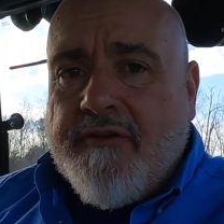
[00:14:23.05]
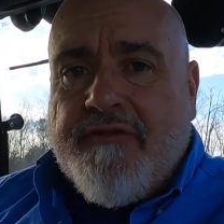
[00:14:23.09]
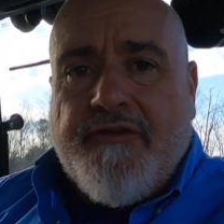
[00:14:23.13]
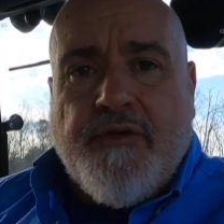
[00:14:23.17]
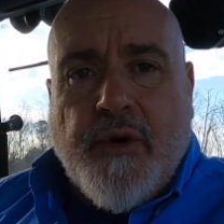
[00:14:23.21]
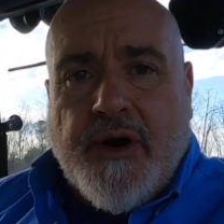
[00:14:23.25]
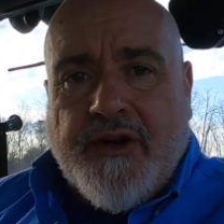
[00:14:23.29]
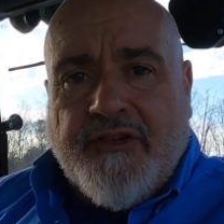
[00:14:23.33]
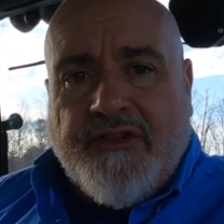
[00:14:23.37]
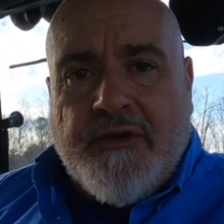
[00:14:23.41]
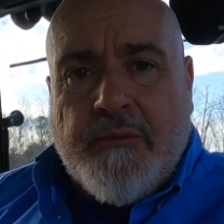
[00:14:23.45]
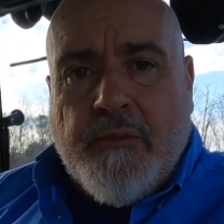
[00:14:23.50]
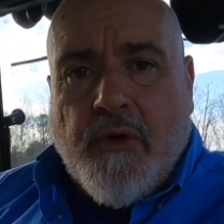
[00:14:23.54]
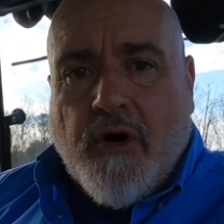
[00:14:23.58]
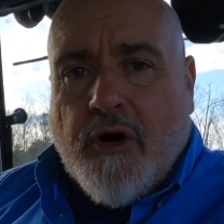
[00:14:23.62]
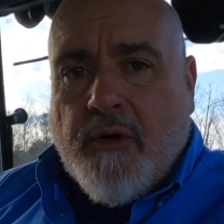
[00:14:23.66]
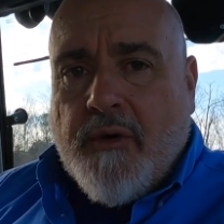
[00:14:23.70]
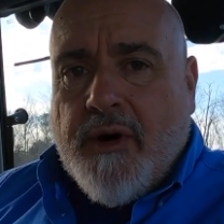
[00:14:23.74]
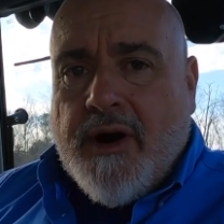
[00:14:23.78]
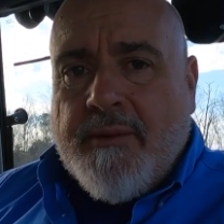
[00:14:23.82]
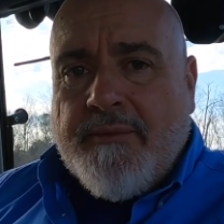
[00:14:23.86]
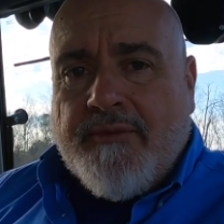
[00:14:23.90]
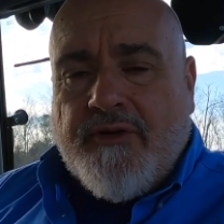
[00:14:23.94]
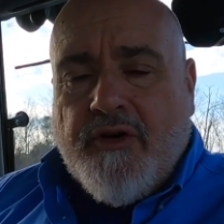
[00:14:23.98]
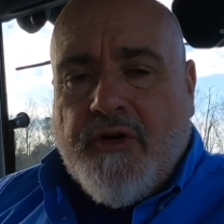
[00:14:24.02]
If you want to see more of
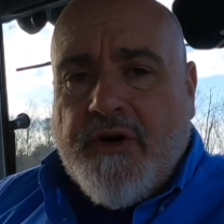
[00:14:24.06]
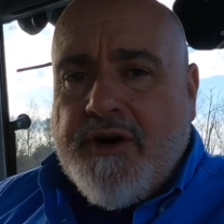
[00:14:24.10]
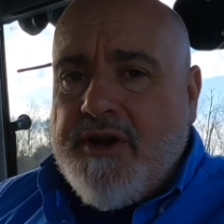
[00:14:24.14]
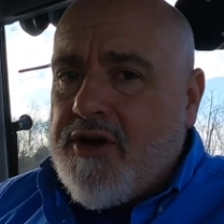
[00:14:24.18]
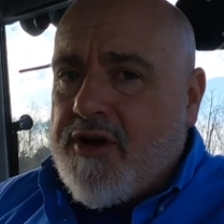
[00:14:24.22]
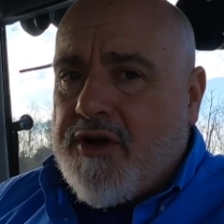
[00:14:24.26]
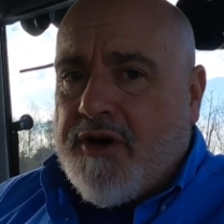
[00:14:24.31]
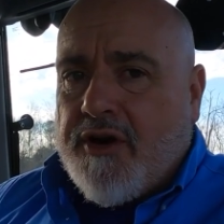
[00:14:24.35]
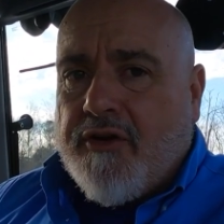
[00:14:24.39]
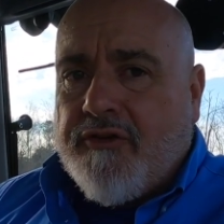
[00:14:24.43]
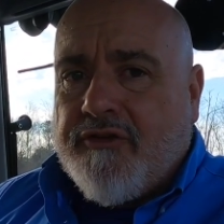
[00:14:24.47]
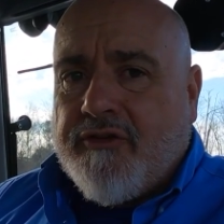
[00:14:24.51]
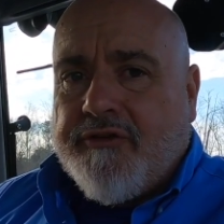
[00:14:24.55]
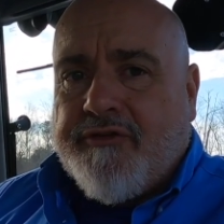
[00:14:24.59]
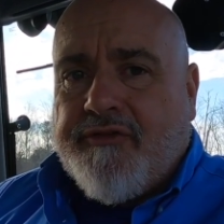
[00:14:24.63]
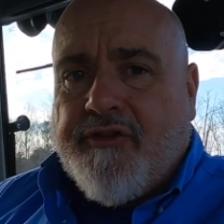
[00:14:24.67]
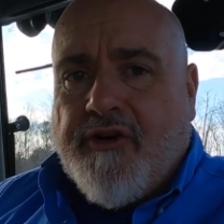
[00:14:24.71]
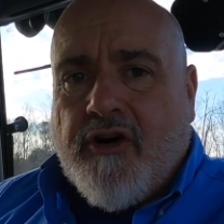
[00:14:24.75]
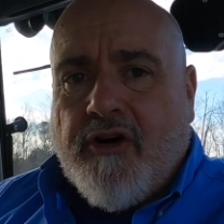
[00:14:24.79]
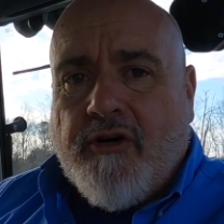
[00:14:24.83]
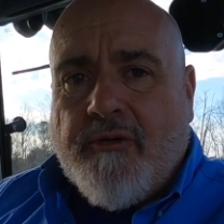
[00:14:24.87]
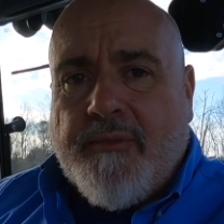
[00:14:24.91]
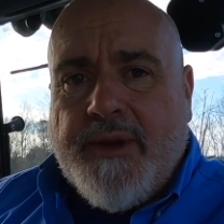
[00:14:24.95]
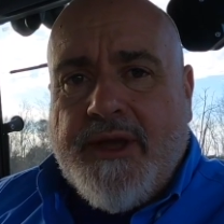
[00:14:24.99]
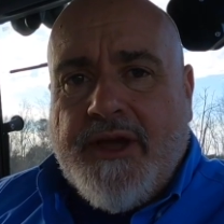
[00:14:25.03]
what I'm doing, you can also
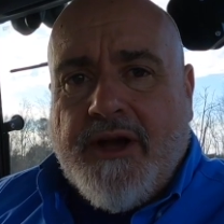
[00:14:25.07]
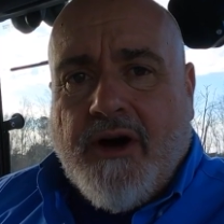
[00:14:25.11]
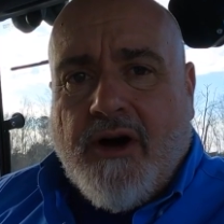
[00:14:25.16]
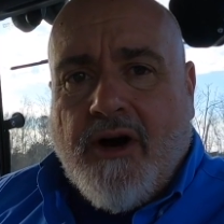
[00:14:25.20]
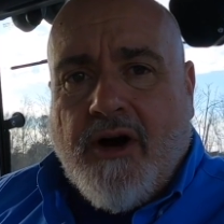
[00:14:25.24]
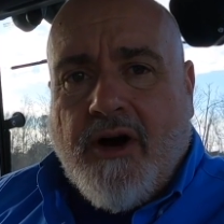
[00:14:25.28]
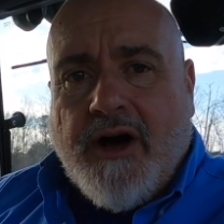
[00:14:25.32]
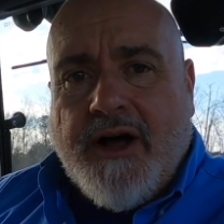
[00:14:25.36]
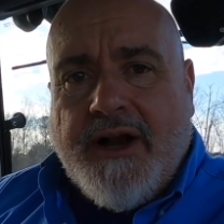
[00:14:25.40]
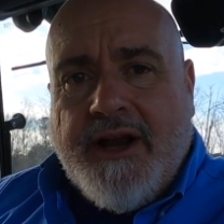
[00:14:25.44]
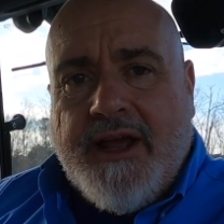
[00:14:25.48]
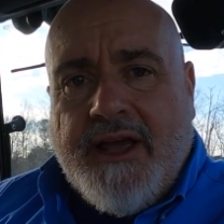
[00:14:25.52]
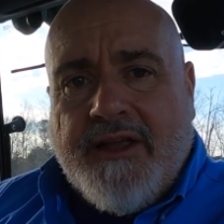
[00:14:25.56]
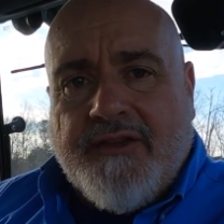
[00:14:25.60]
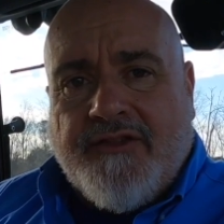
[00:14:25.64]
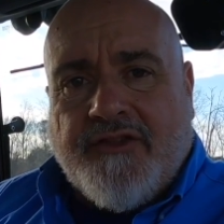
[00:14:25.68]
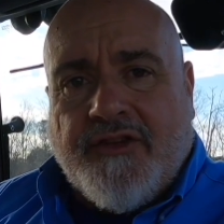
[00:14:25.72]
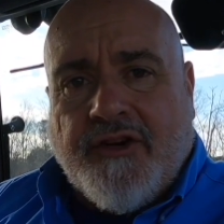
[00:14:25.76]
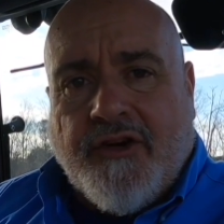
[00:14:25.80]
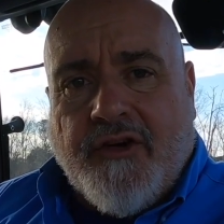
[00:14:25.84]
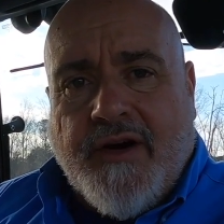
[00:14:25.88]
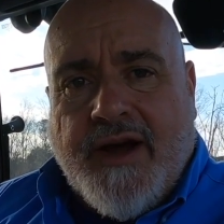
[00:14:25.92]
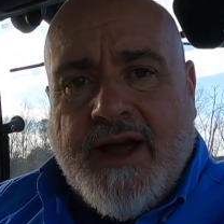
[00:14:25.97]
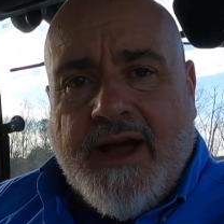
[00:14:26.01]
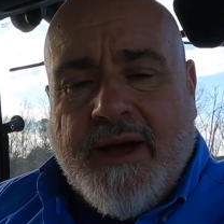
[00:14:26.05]
follow me on
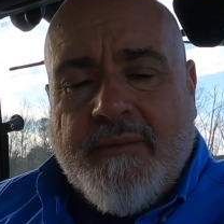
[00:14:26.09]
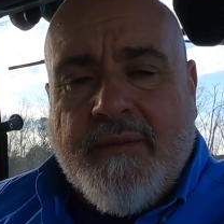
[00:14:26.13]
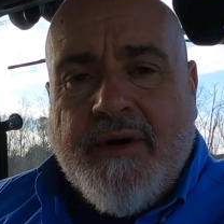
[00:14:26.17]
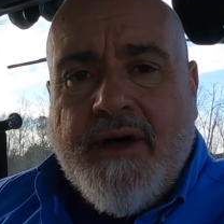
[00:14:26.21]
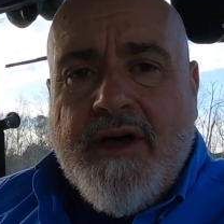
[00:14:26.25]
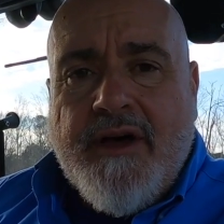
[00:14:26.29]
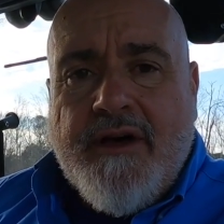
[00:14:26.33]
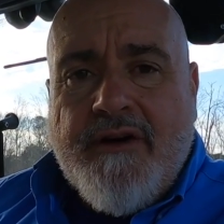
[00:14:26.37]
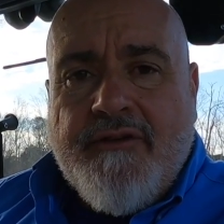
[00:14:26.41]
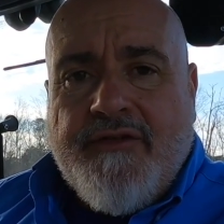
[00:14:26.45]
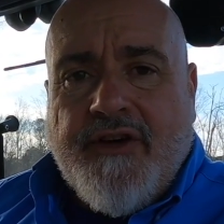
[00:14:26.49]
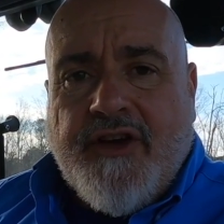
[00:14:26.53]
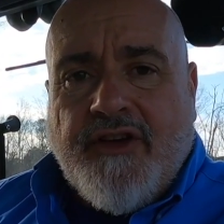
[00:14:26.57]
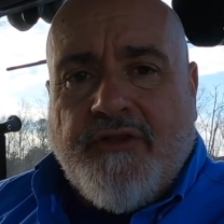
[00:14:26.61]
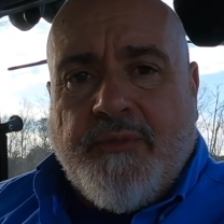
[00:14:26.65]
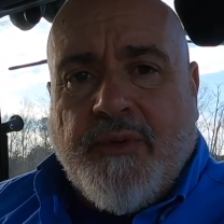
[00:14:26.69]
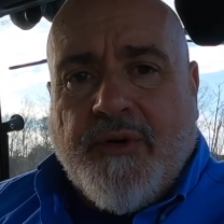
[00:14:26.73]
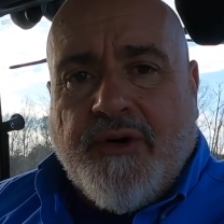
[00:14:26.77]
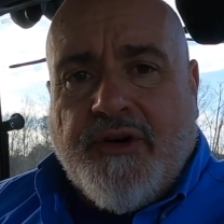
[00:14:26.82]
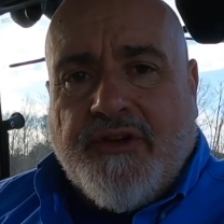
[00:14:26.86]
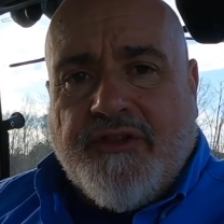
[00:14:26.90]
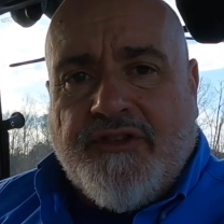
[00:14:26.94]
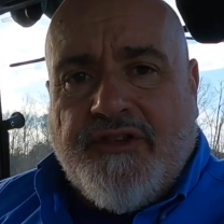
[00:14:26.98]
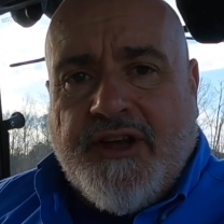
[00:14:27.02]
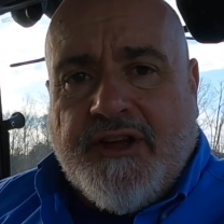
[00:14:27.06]
Instagram,
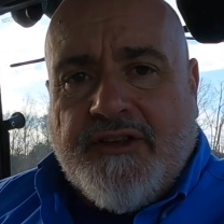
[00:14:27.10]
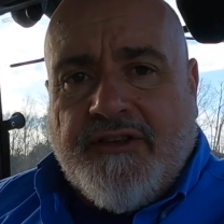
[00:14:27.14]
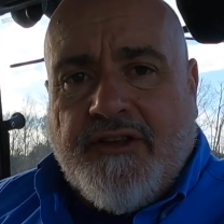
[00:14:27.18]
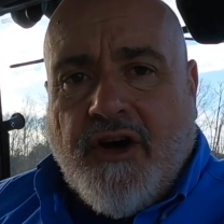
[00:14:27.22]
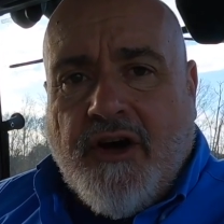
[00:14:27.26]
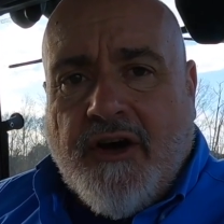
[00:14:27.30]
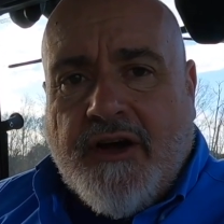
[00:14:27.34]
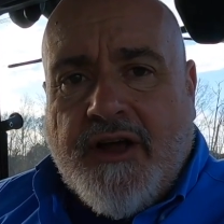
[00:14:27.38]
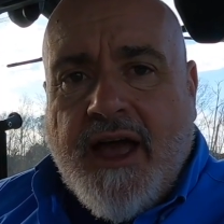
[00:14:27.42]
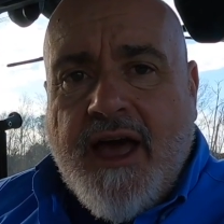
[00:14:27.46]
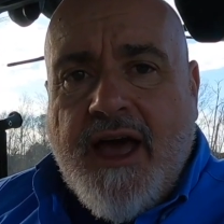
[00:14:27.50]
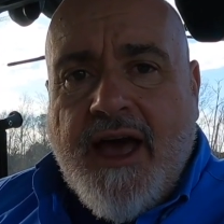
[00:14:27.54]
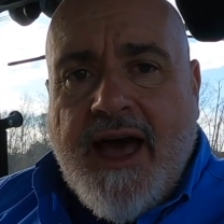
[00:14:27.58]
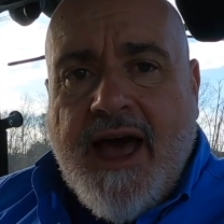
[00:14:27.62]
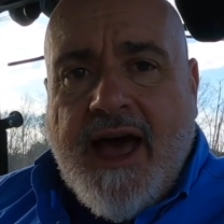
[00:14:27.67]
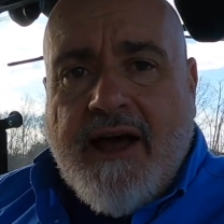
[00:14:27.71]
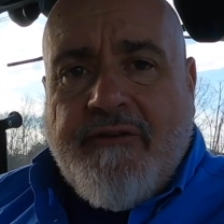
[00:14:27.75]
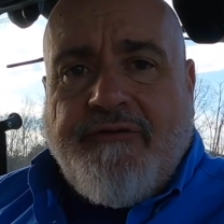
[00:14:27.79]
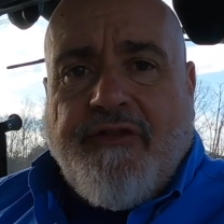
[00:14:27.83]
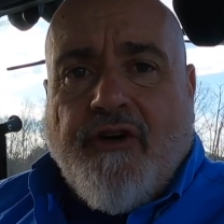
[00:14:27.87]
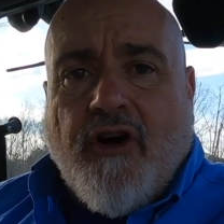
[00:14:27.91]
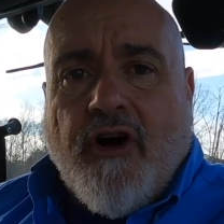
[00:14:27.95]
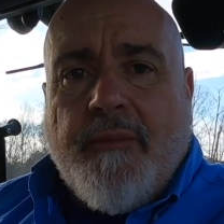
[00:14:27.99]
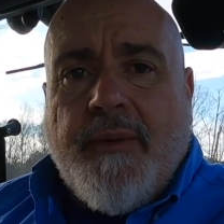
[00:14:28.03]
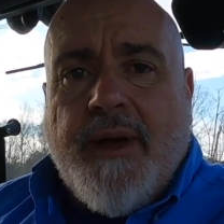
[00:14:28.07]
Facebook, and TikTok
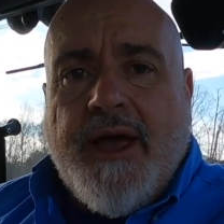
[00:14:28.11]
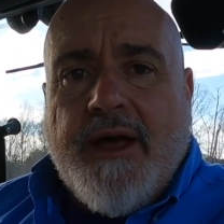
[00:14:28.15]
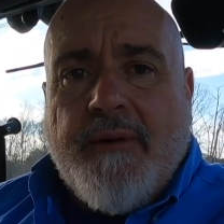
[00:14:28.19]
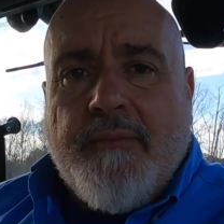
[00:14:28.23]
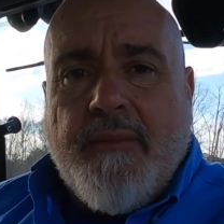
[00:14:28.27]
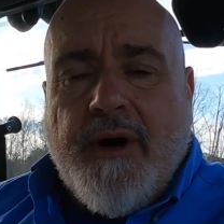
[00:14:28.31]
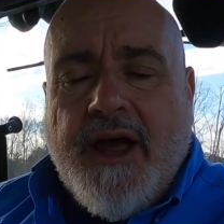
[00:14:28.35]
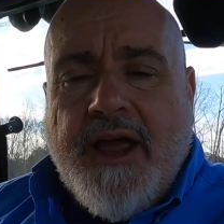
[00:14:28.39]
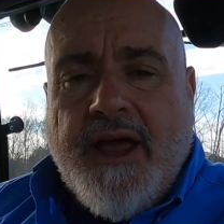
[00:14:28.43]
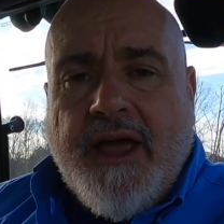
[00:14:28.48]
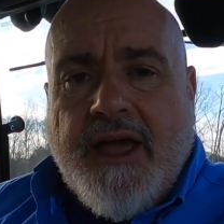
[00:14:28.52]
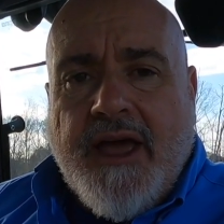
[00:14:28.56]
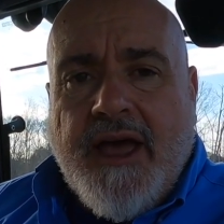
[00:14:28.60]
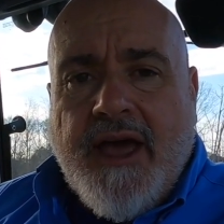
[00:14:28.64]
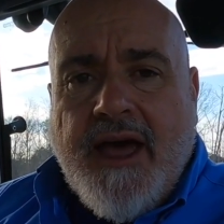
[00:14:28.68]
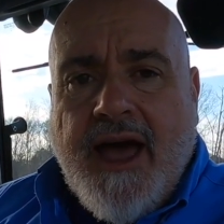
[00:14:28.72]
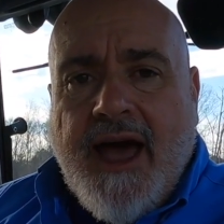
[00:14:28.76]
at Farmhand Mike.